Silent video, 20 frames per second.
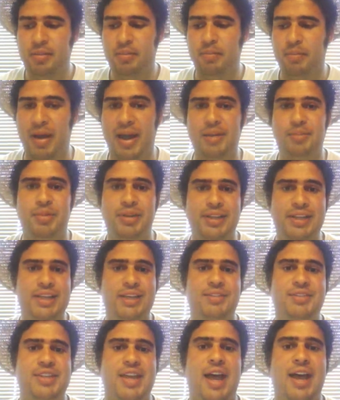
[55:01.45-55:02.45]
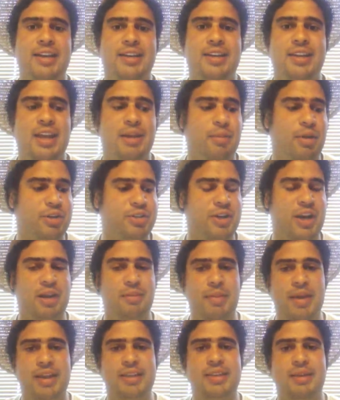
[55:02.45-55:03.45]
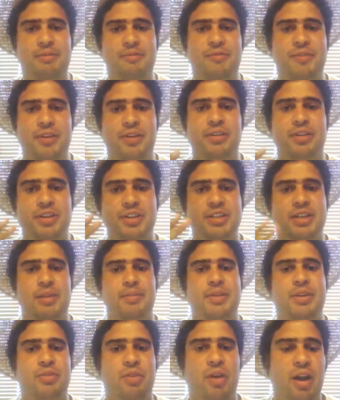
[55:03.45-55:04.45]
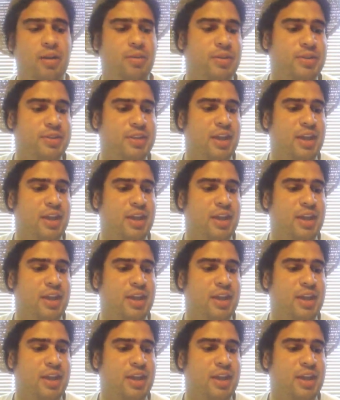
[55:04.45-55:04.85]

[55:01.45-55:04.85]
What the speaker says: my beliefs onto them or try to make them feel there's something wrong with